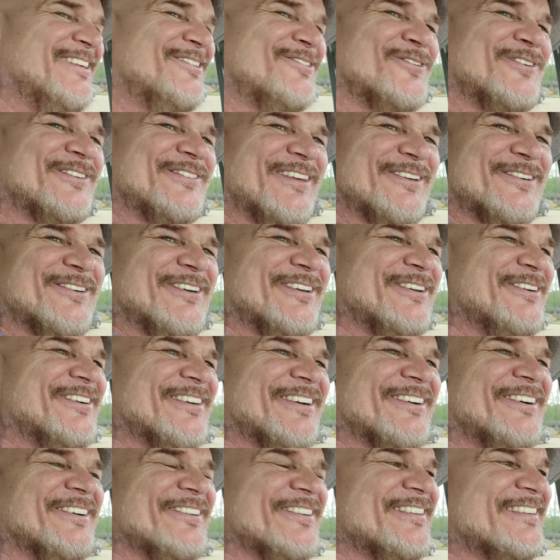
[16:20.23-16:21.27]
that's what they're
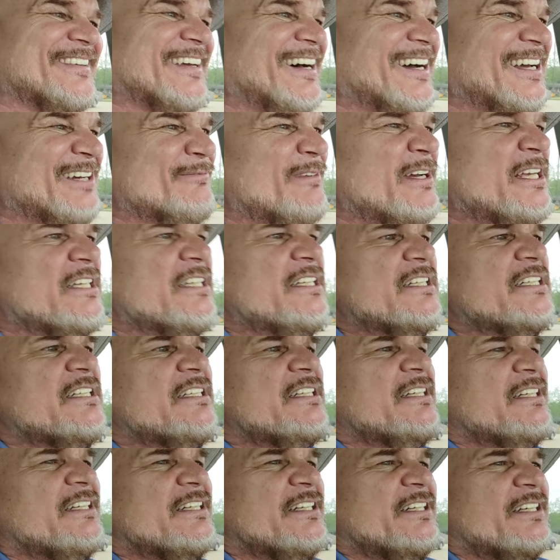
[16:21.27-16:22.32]
doing all the time.
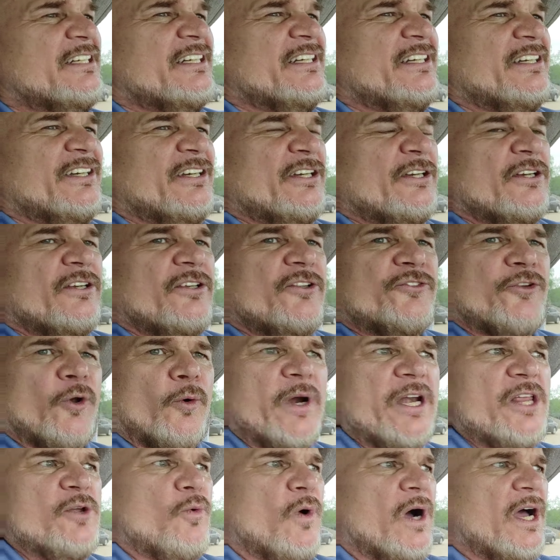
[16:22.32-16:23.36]

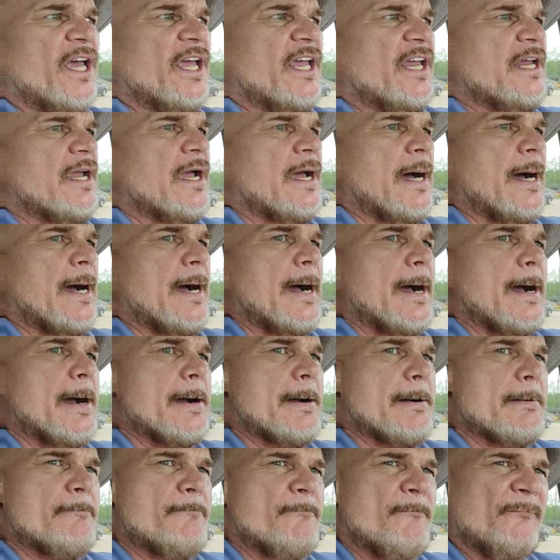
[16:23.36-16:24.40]
So, anyway,
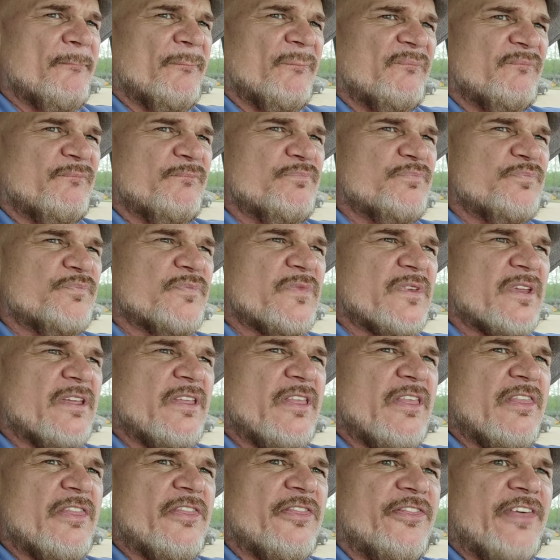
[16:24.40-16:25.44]
um,
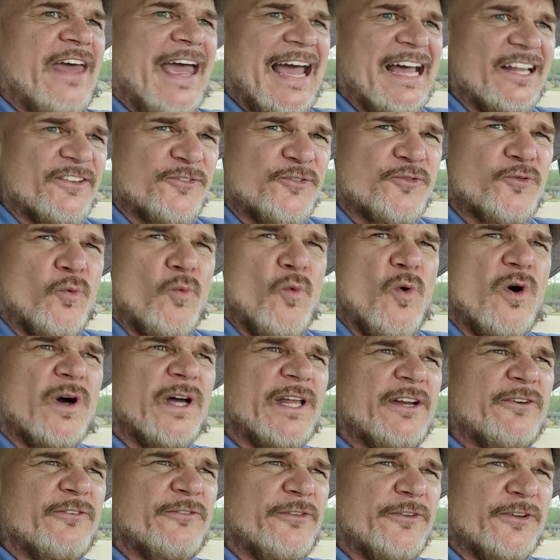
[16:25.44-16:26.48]
that's
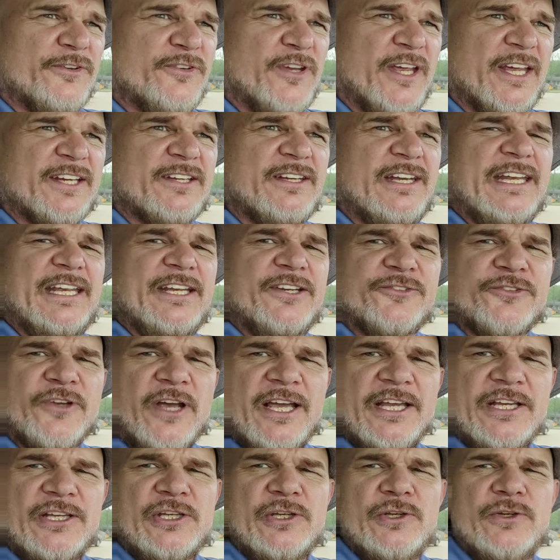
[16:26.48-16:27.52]
one of the techniques
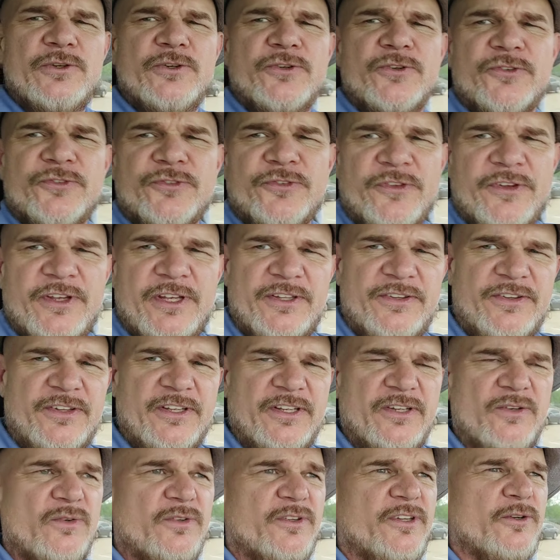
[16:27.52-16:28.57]
I used that,
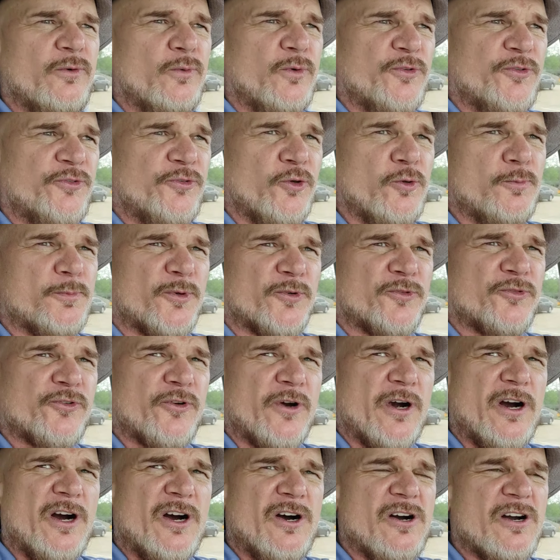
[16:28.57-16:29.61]
that, that was super
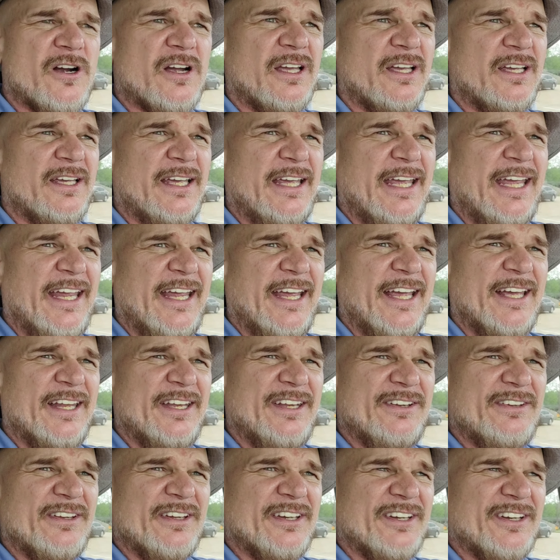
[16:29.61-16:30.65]
strong.
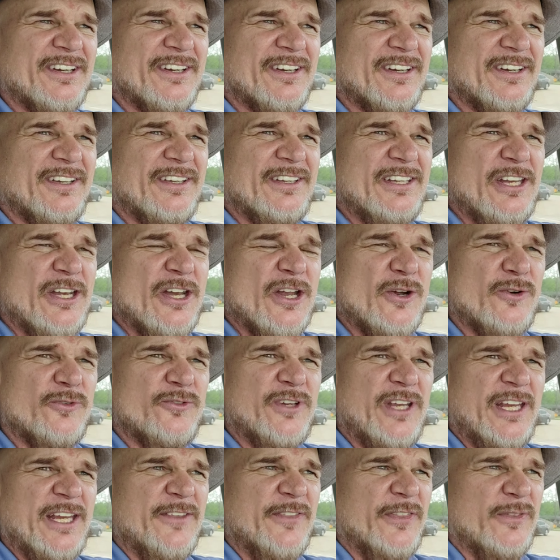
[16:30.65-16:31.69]
And, uh, you know,
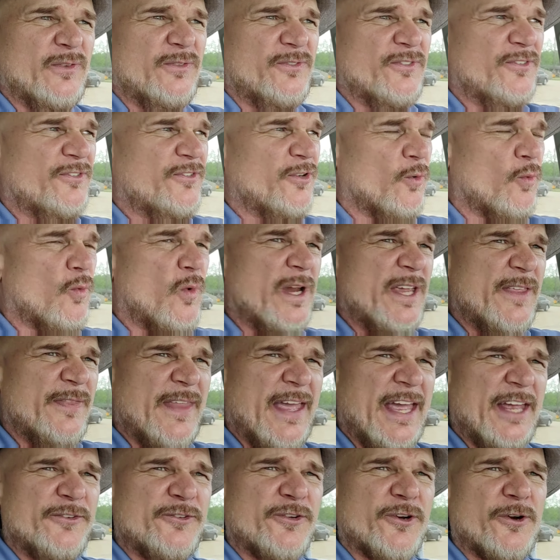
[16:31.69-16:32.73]
to, in, to win
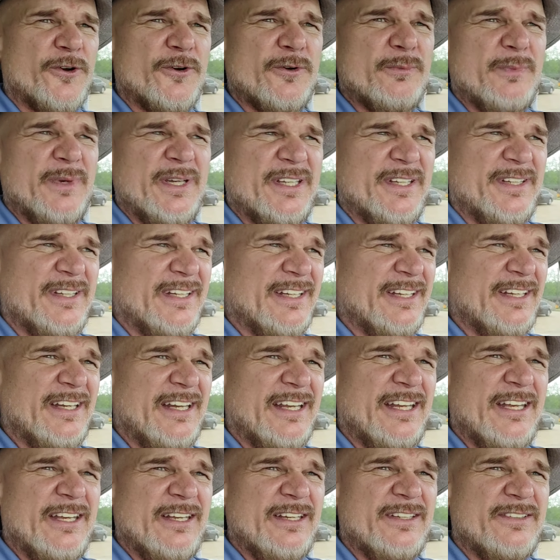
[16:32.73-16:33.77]
that tournament and,
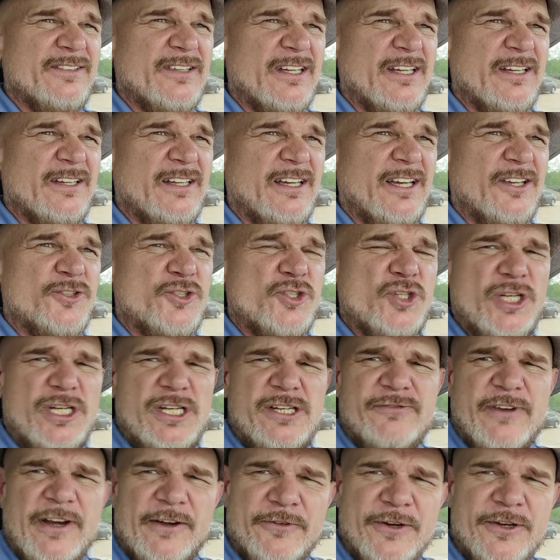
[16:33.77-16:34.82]
and uh,
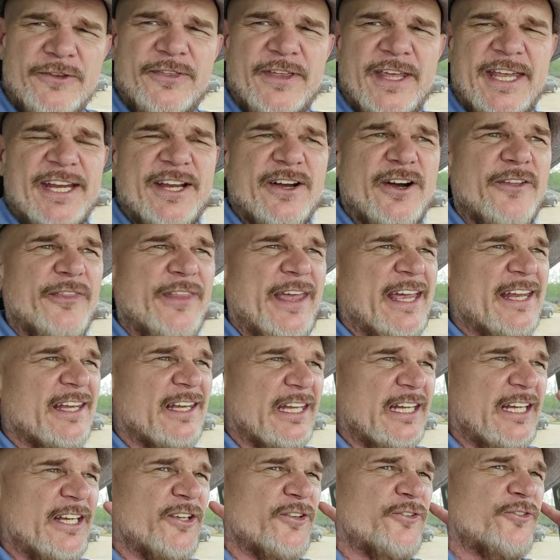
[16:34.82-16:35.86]
achieve everything on that
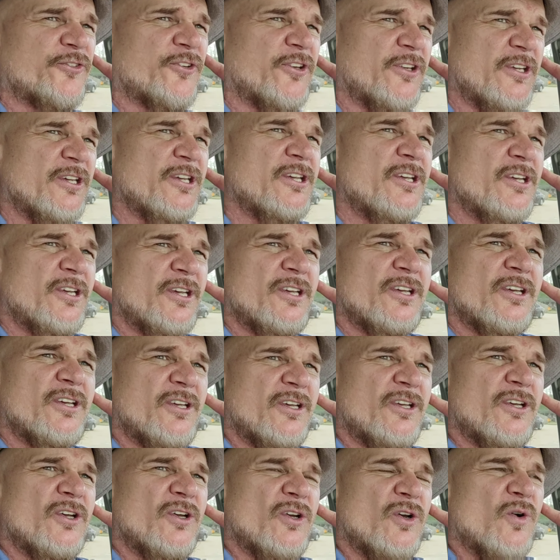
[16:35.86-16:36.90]
list
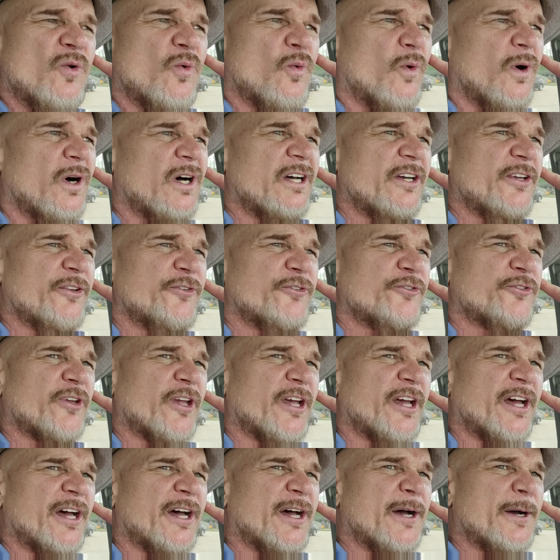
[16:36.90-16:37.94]
was.
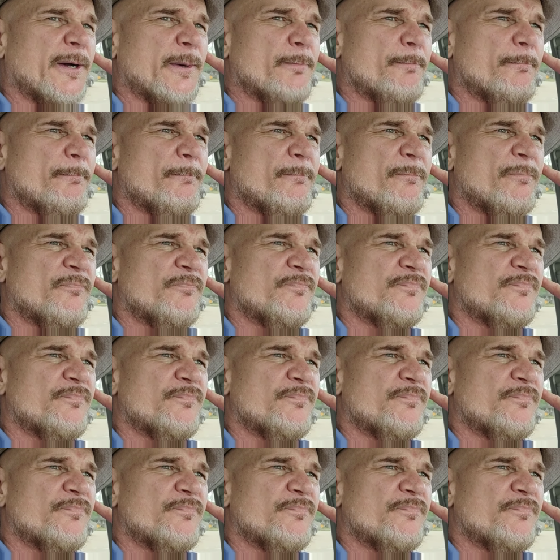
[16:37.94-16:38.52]
Um,